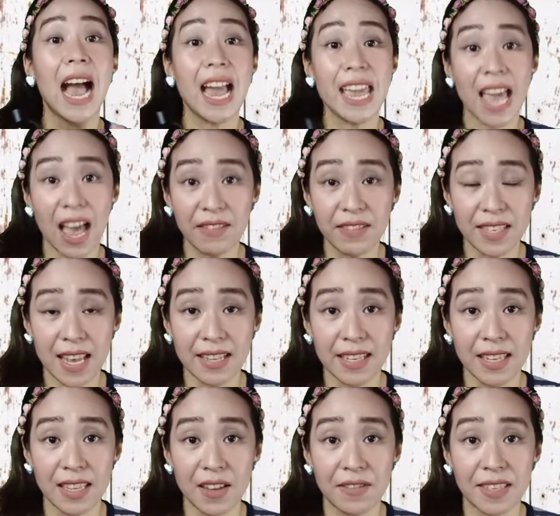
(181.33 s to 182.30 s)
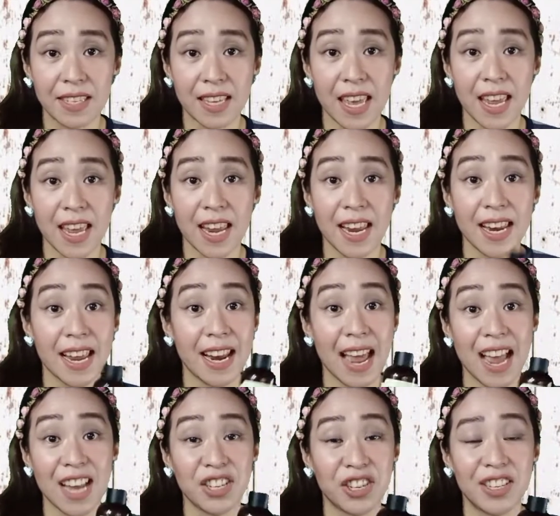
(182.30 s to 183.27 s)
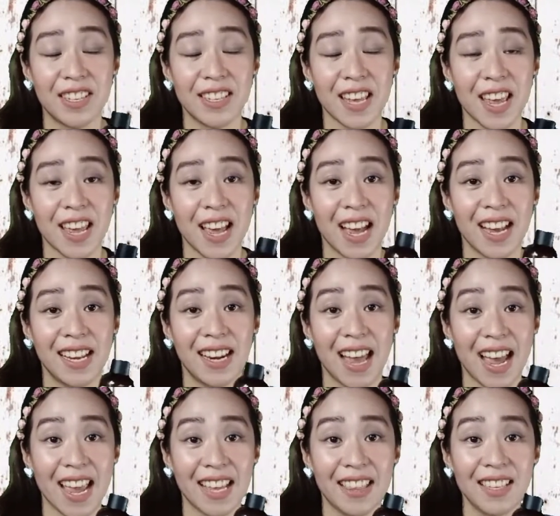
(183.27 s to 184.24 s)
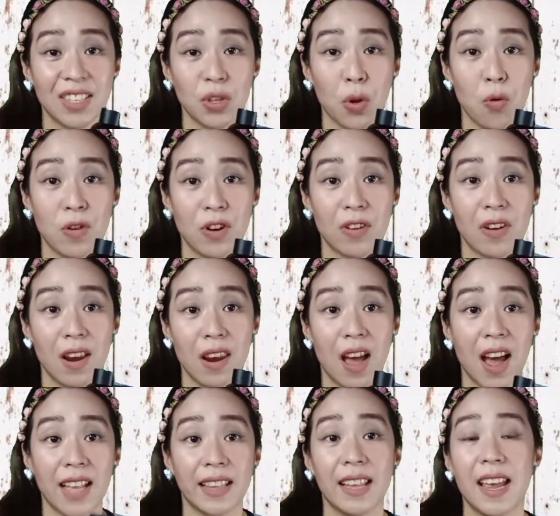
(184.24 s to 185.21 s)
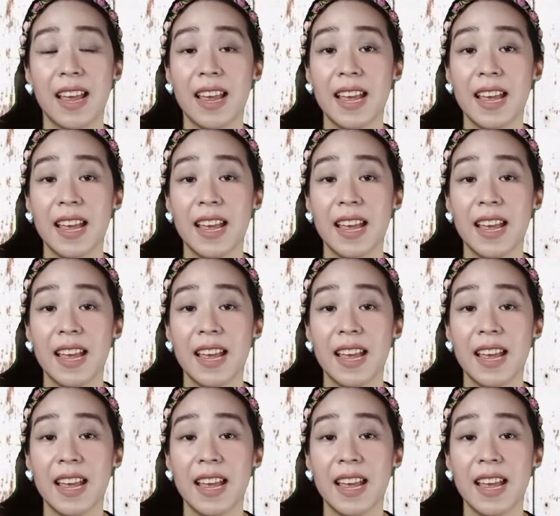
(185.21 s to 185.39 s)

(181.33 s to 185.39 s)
I have sensitive skin and I should say I like this toner a lot.